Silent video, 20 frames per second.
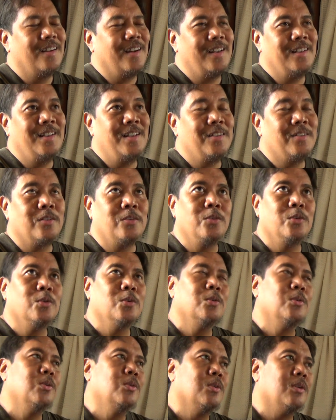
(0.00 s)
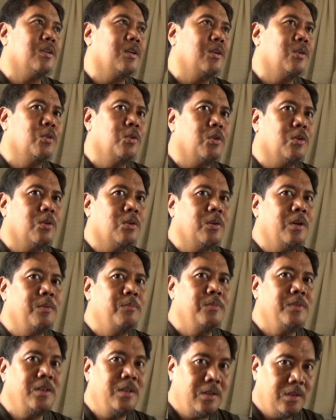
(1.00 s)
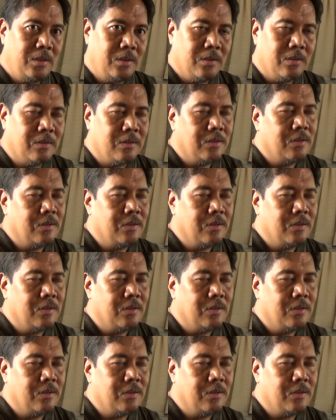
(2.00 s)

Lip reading: I listened to OMD.